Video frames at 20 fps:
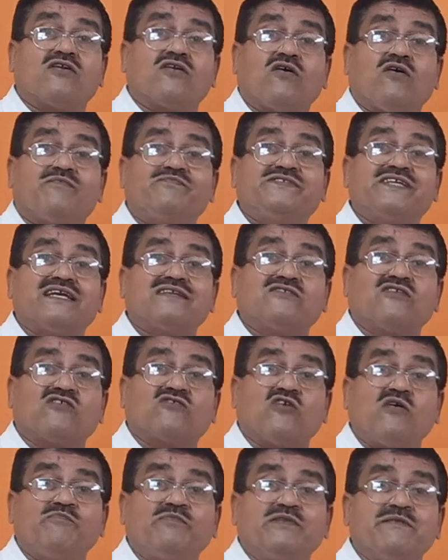or object
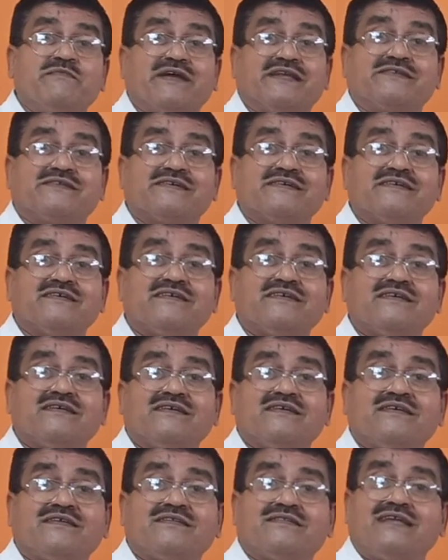or complement.
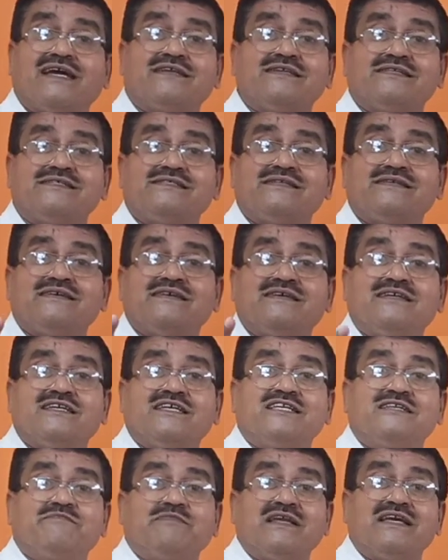That is,
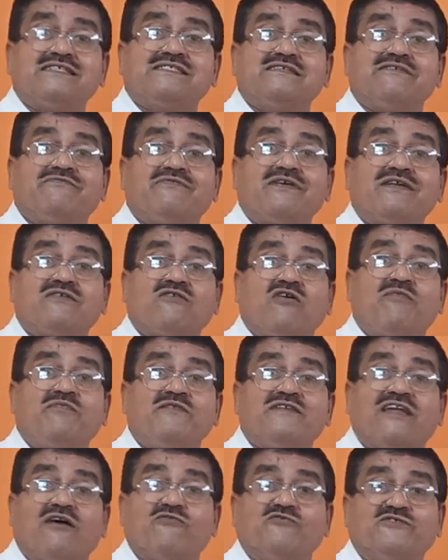it plays the work of
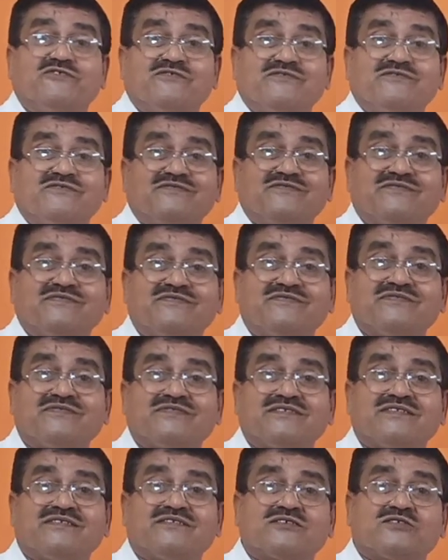a noun.
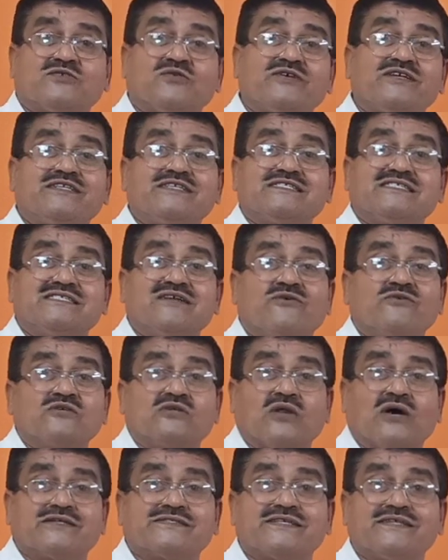So it is
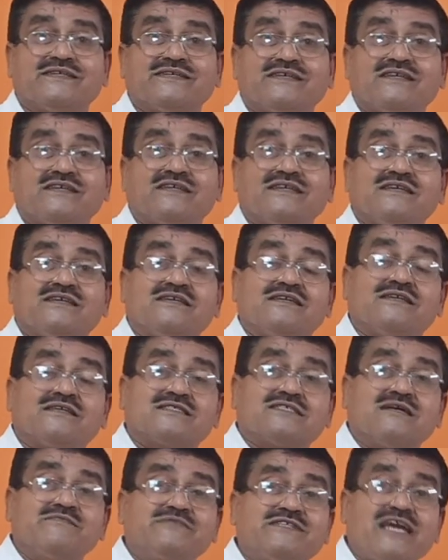noun clause.
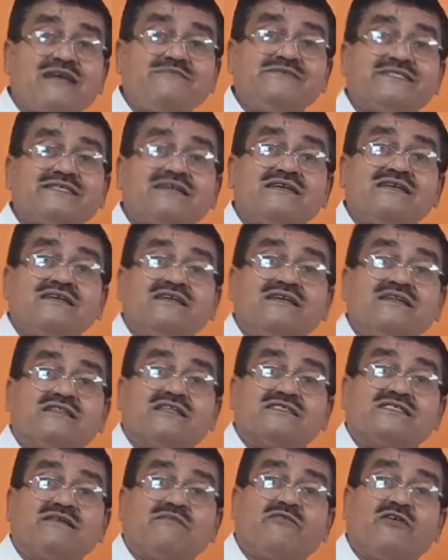Sometimes
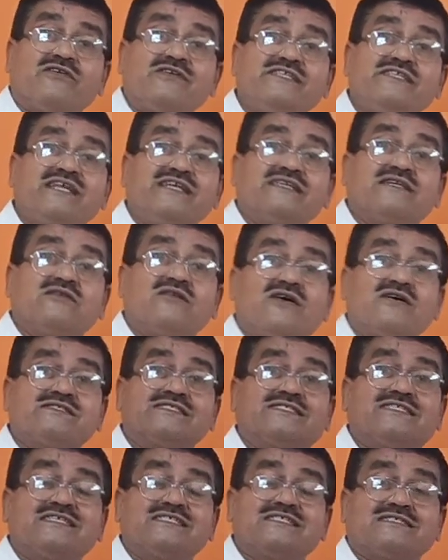the subordinate
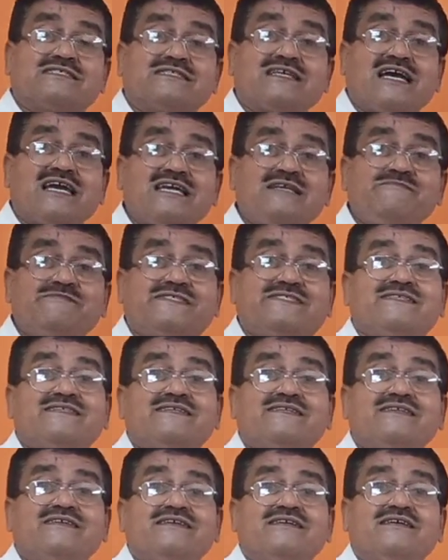clause
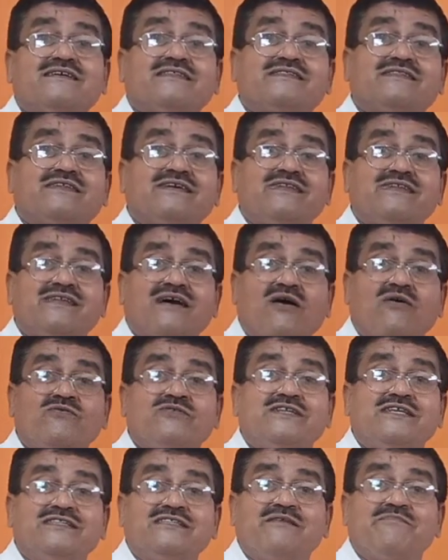describes the
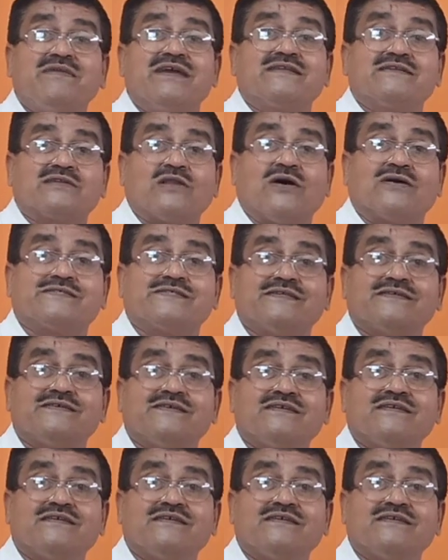noun in the main clause.